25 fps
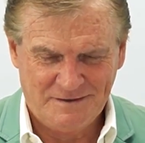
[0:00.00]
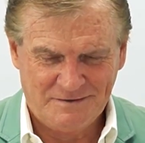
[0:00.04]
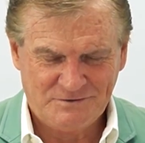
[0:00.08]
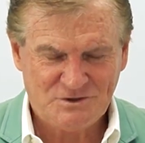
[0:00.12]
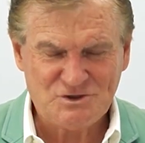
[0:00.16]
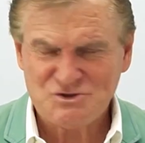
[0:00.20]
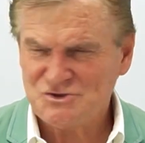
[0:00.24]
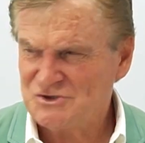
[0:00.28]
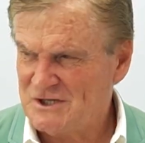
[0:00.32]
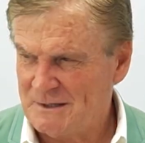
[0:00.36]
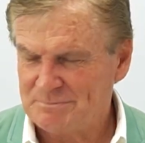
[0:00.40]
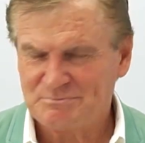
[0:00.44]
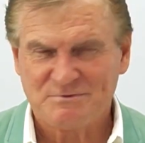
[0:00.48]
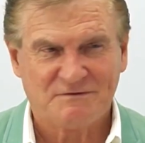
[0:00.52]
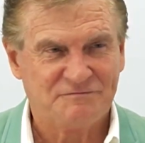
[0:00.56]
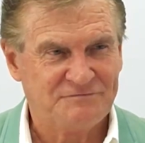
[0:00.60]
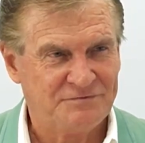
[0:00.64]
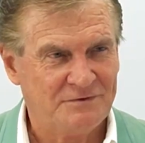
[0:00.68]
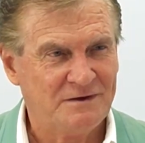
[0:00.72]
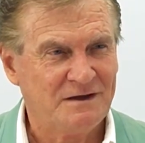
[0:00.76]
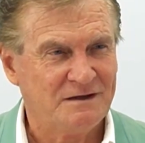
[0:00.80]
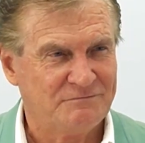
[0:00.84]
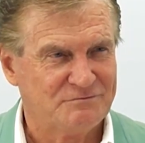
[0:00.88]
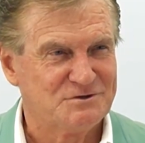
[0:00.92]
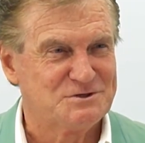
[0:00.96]
"This chapter
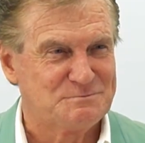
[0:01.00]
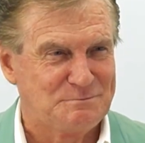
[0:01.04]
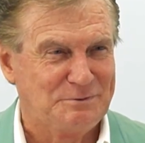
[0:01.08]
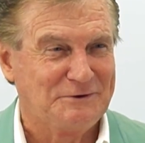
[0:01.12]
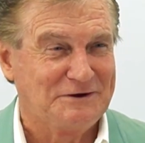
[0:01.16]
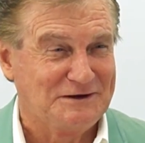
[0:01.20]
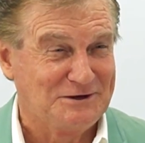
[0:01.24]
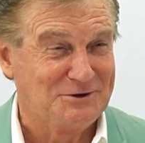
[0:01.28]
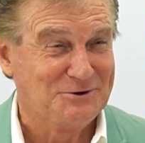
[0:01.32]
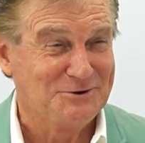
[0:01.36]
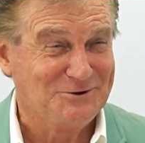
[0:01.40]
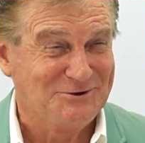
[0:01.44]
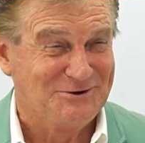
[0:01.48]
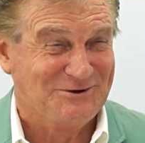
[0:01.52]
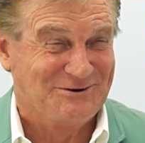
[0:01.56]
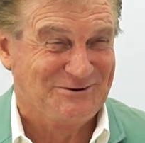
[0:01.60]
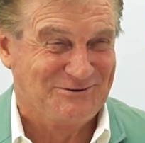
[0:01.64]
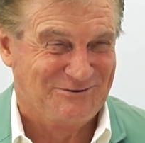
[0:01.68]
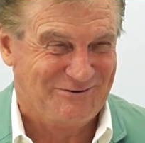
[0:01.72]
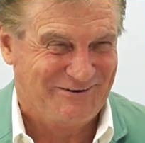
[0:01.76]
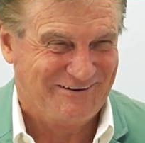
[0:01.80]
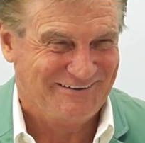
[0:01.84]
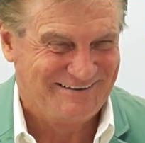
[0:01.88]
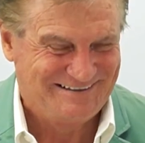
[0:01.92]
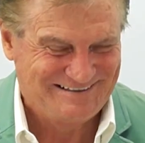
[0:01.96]
five is pretty
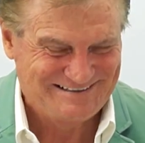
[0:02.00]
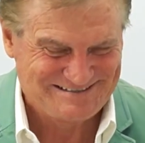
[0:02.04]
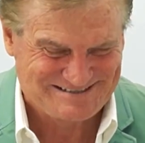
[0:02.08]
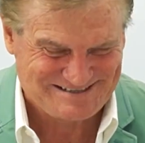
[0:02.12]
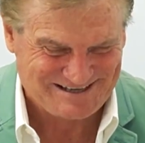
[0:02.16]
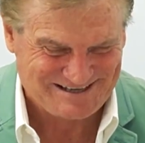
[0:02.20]
good."